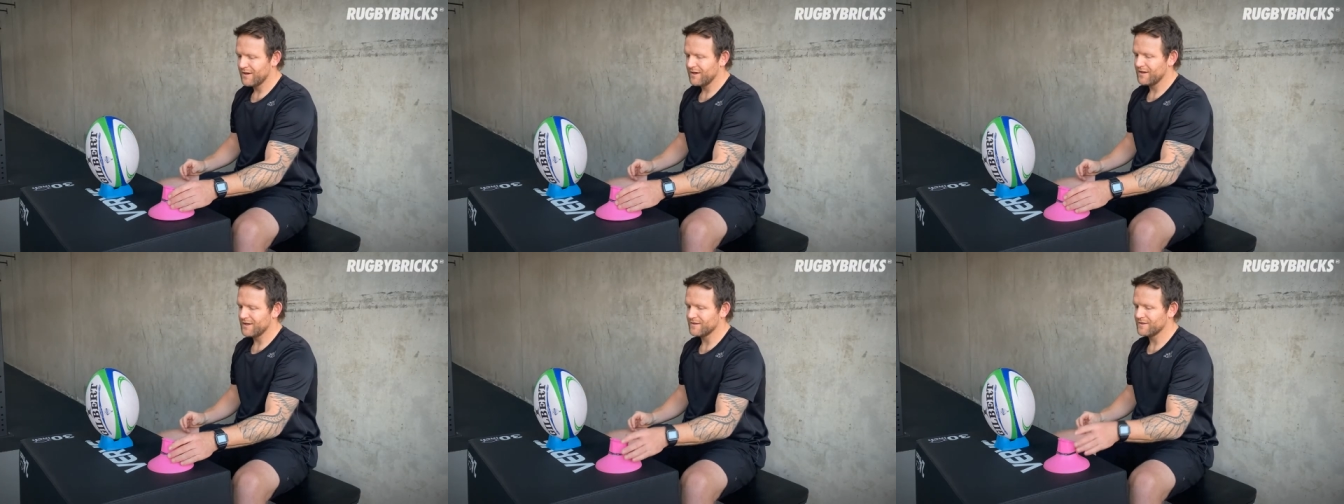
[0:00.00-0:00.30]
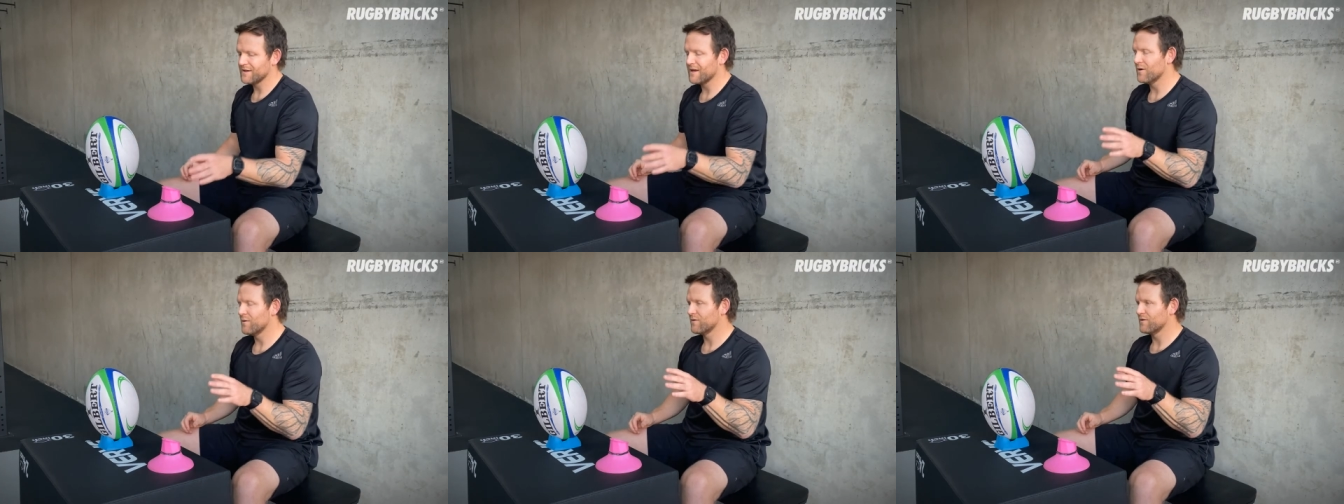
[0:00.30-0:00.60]
he's
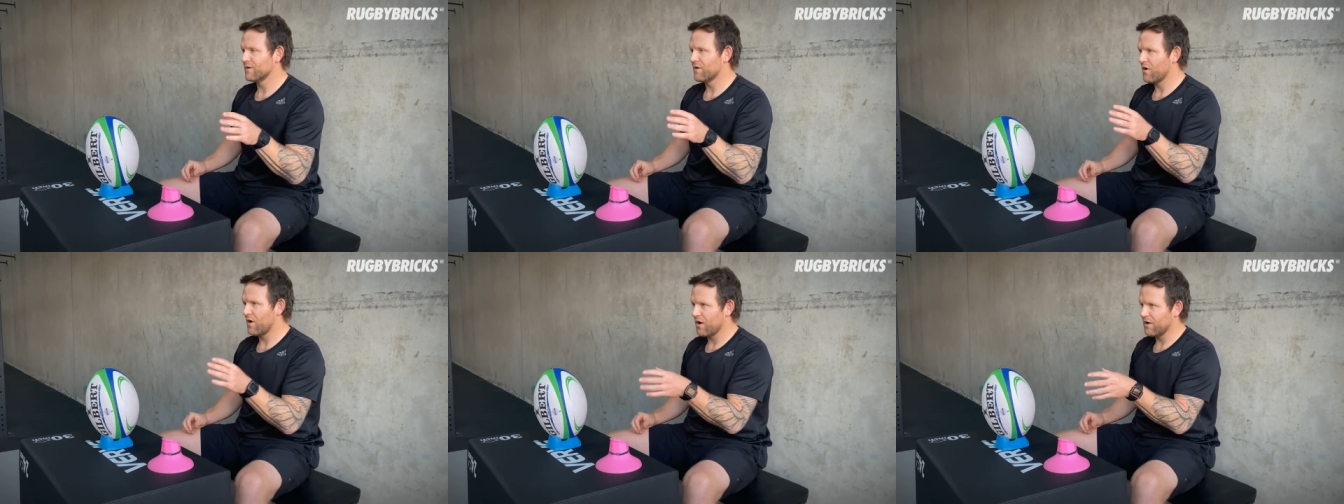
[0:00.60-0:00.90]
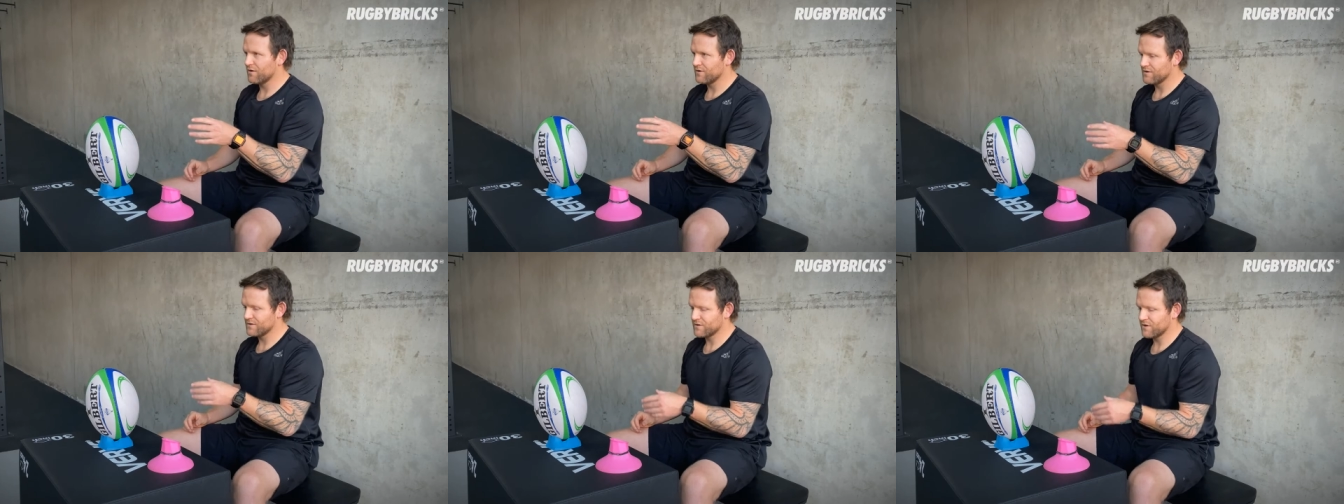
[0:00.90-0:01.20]
now with the
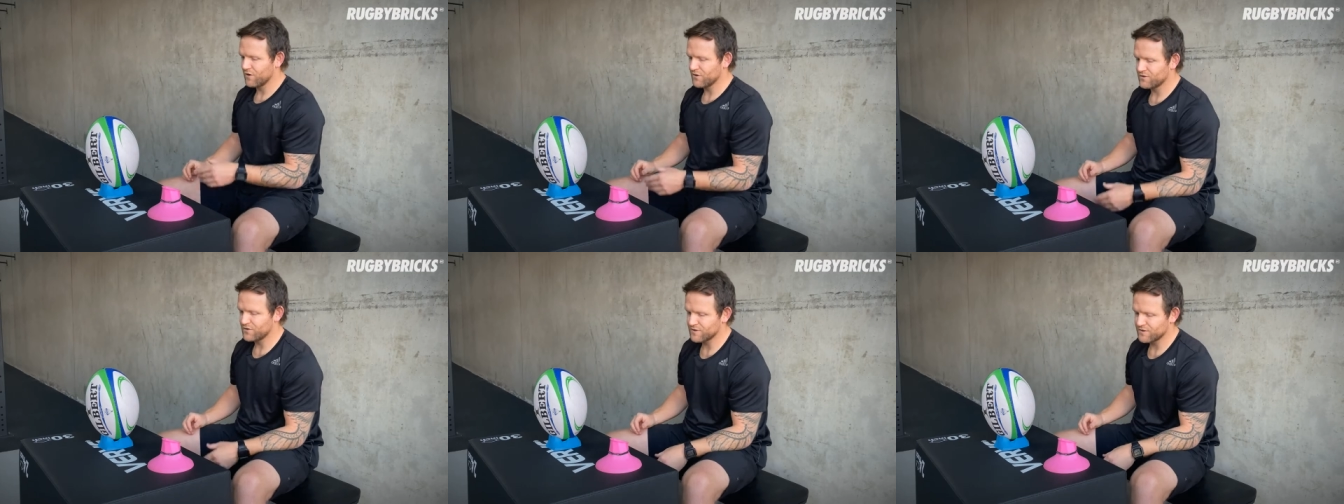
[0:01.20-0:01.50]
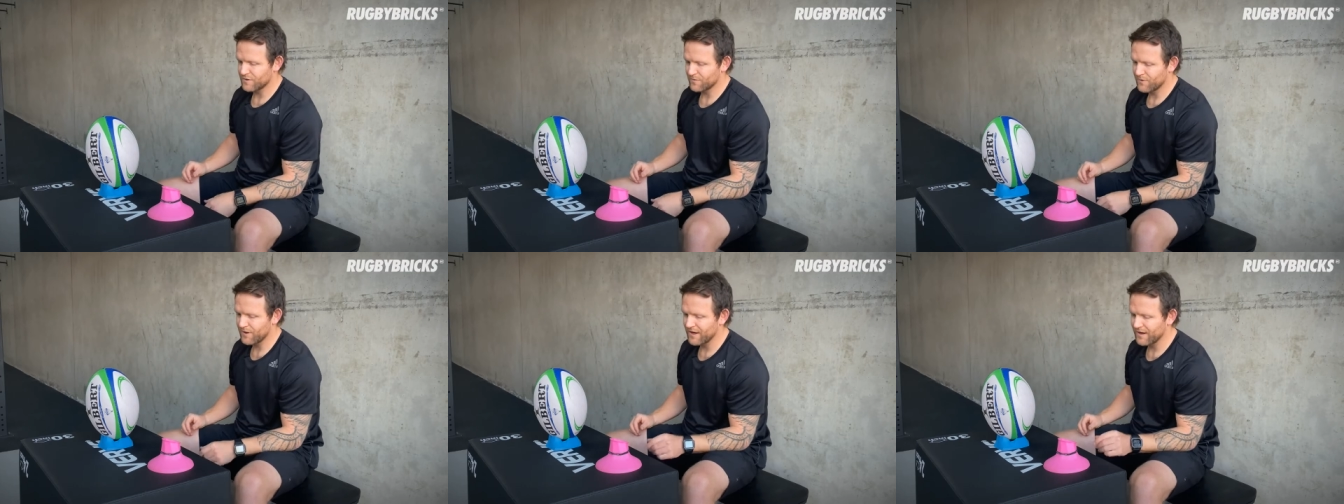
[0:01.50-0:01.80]
Highlanders Coaches
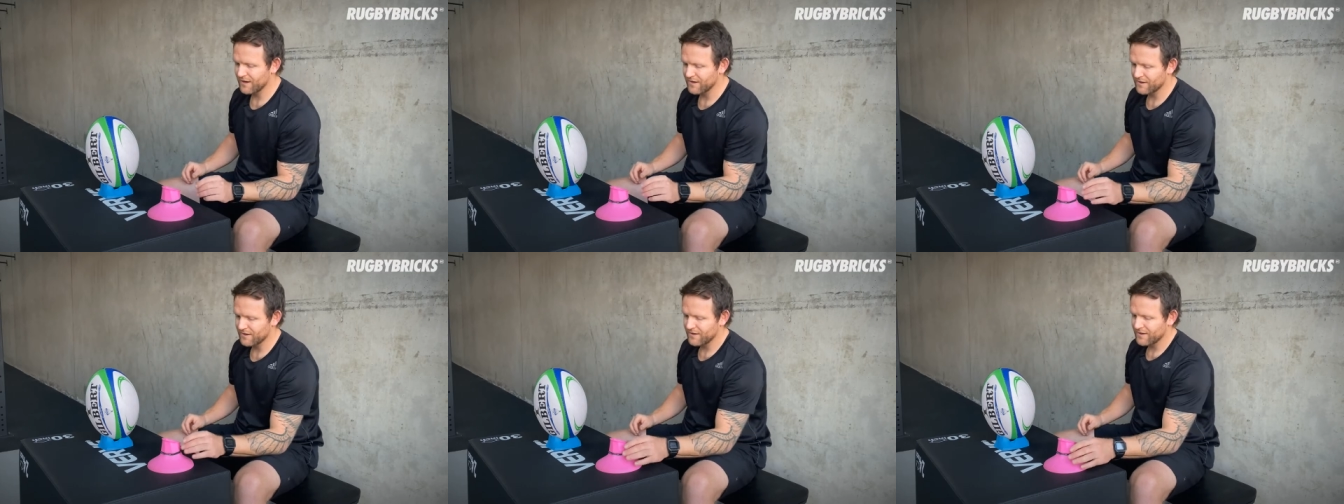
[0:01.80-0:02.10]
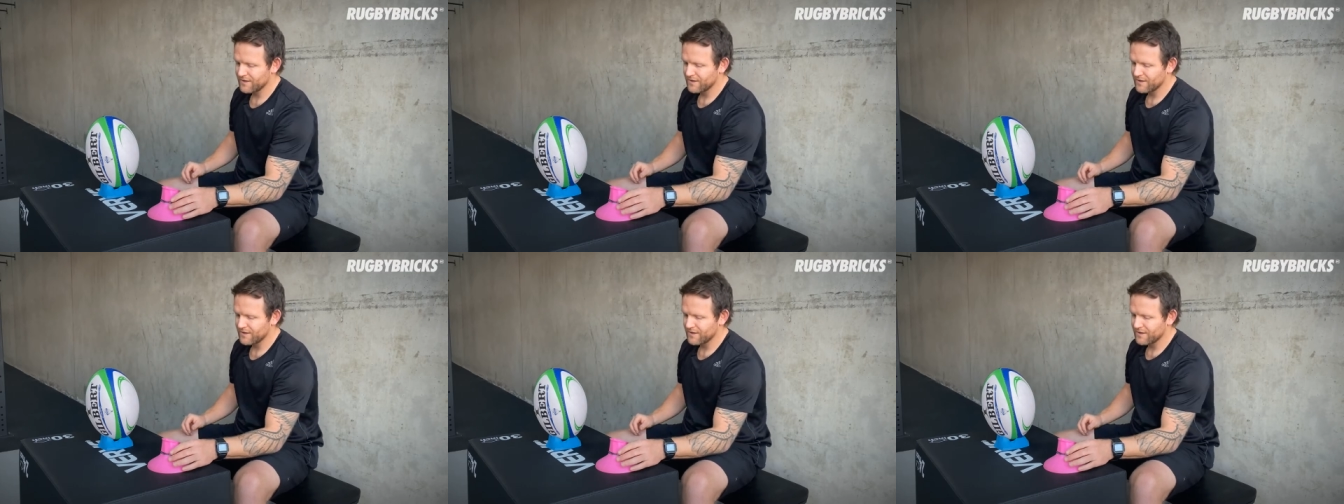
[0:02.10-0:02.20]
Japan